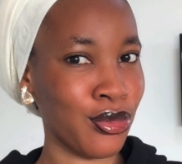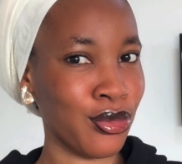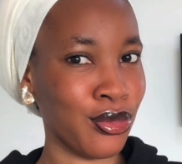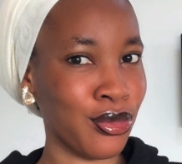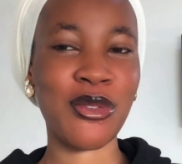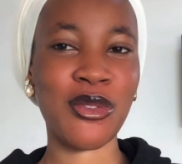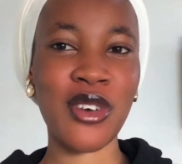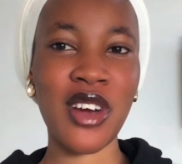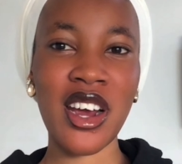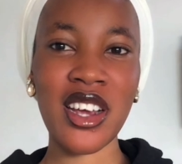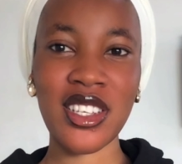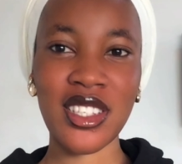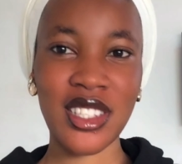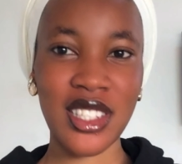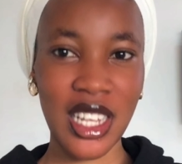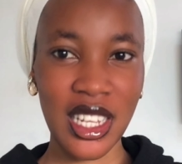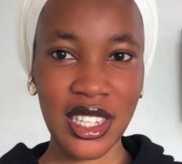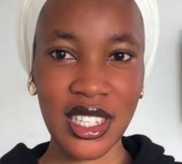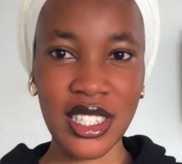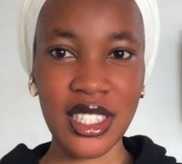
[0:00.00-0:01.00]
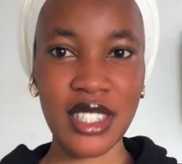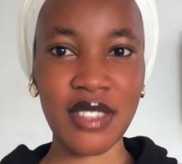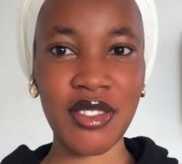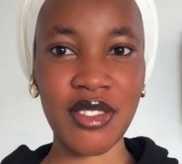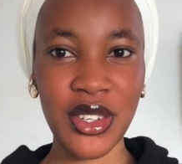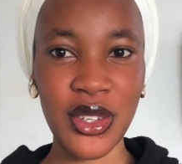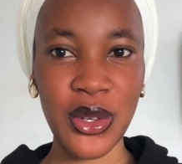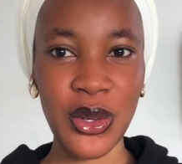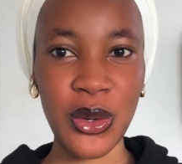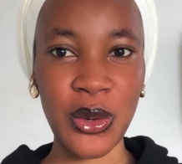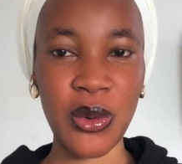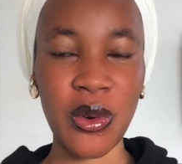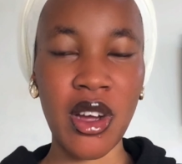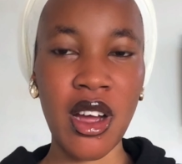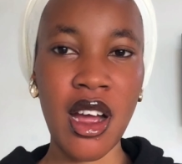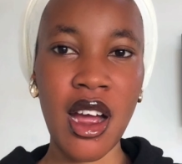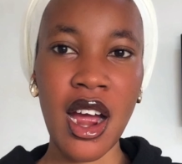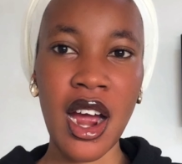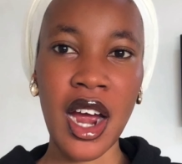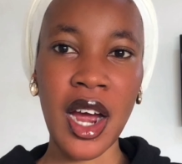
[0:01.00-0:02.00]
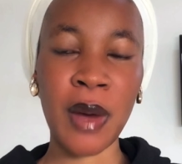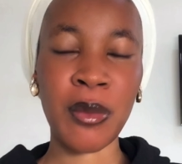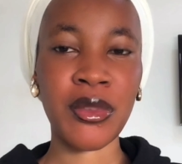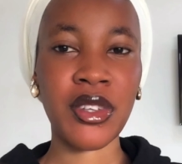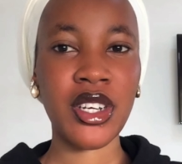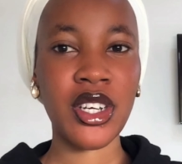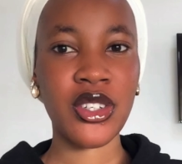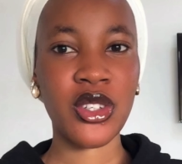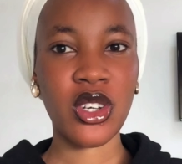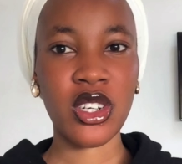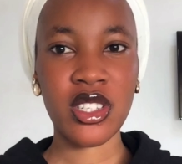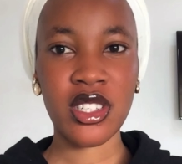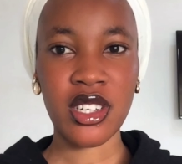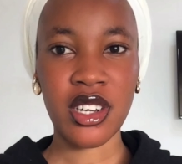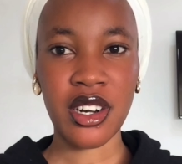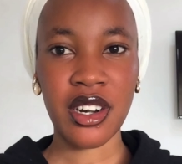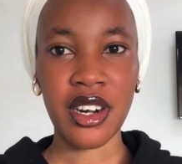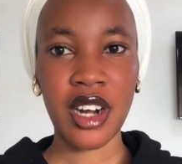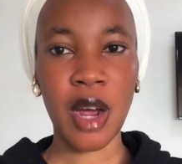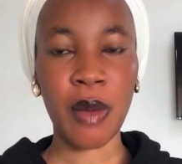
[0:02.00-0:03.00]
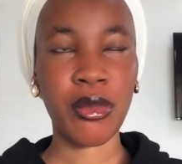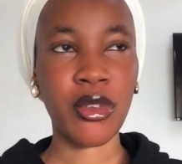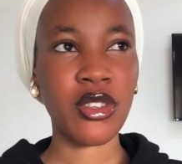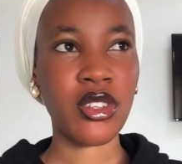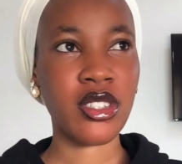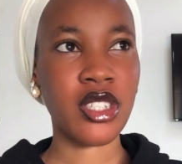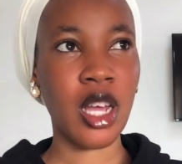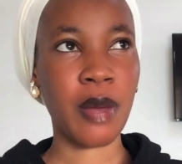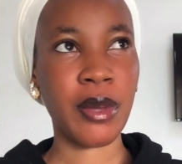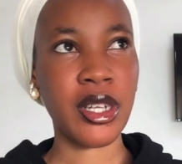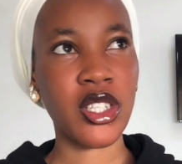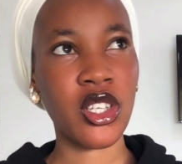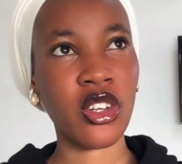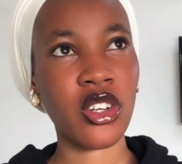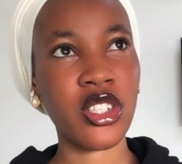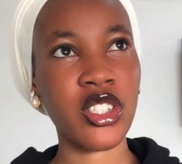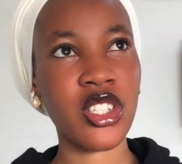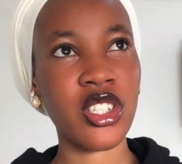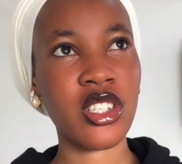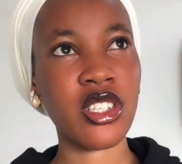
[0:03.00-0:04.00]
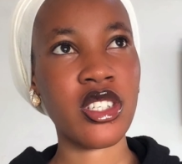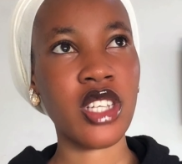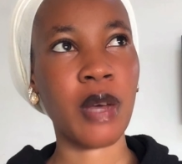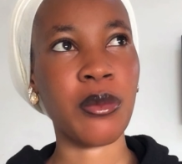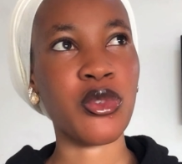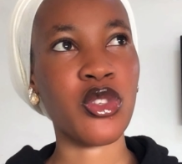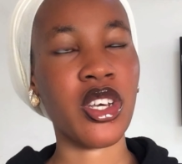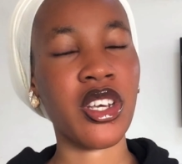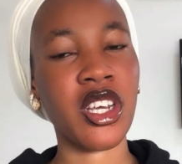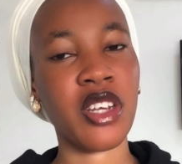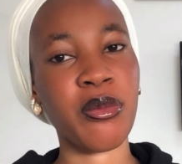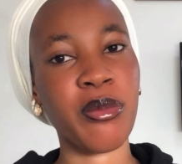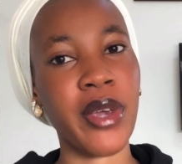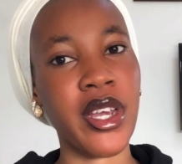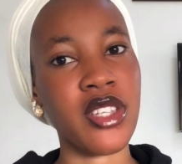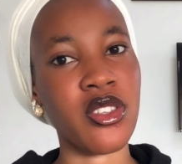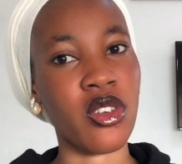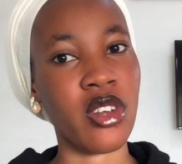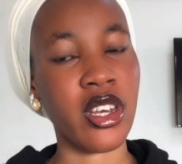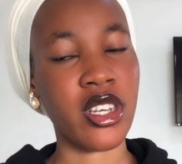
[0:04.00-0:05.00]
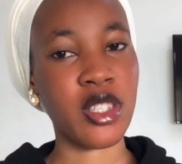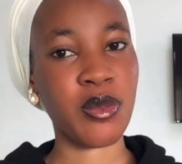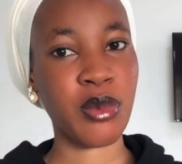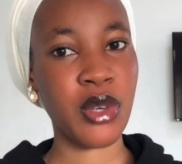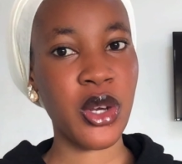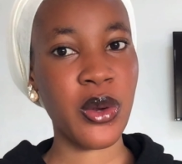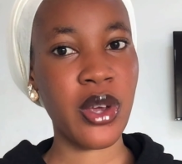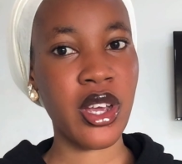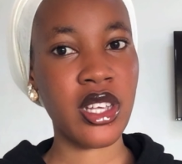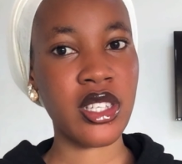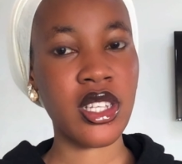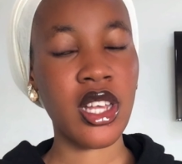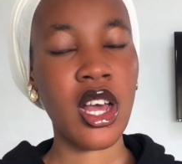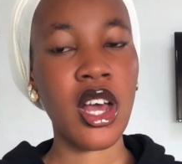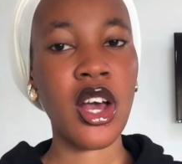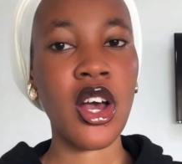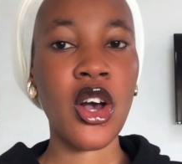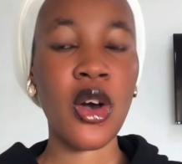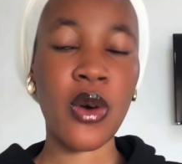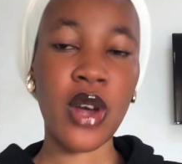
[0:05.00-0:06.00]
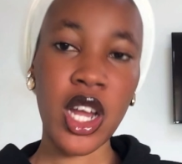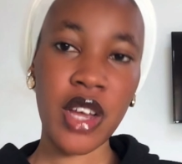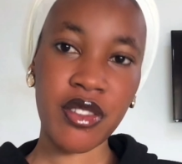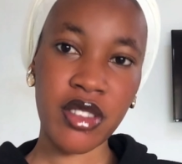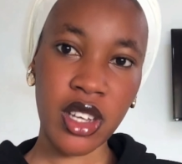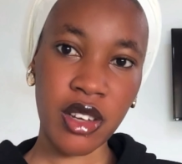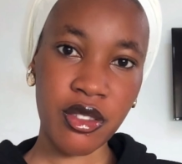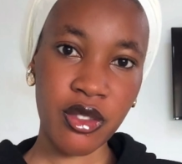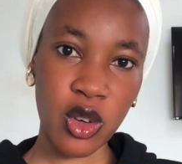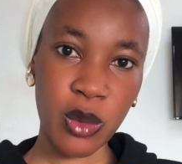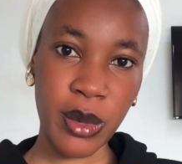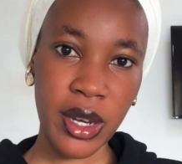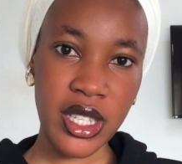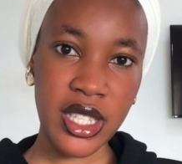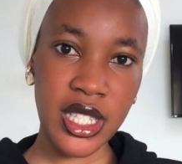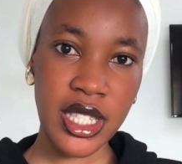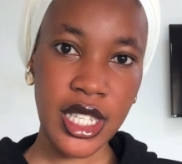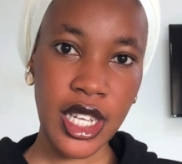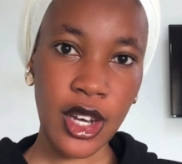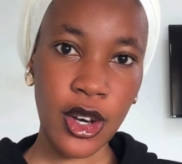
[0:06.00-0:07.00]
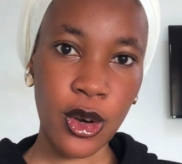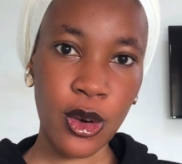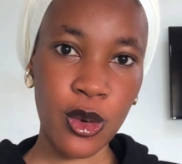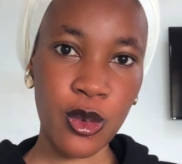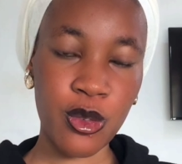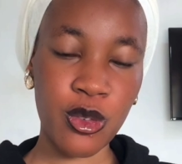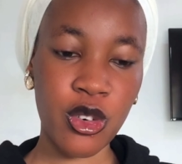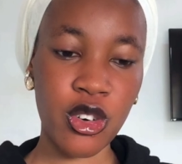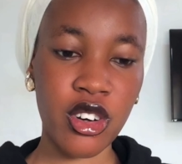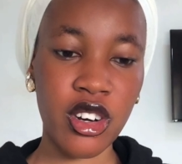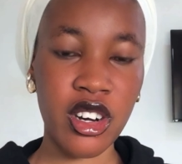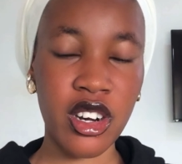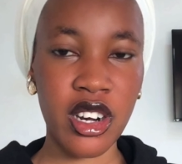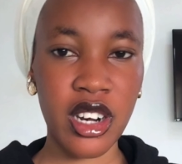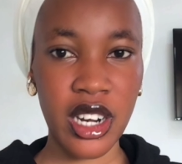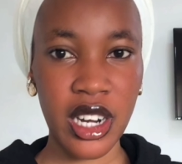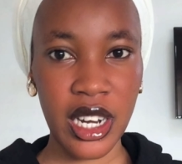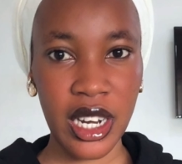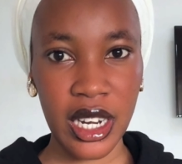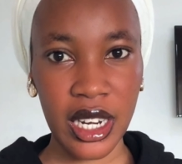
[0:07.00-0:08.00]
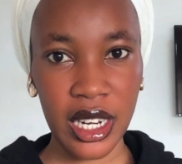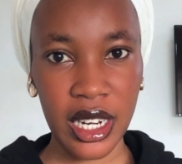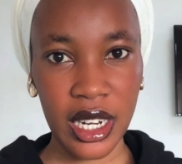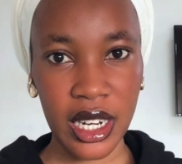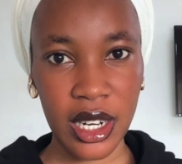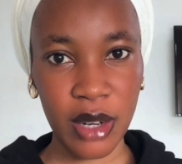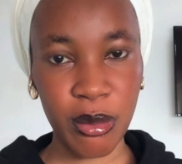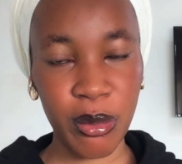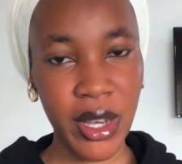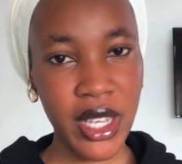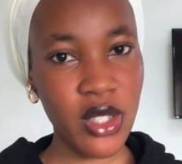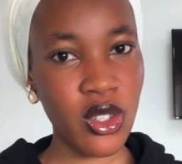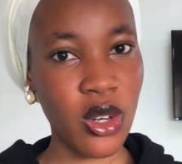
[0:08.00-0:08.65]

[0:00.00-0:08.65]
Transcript: before i start this video I'm not a doctor, I'm not a dermatologist, I'm talking based on experience, what I've done for myself, and based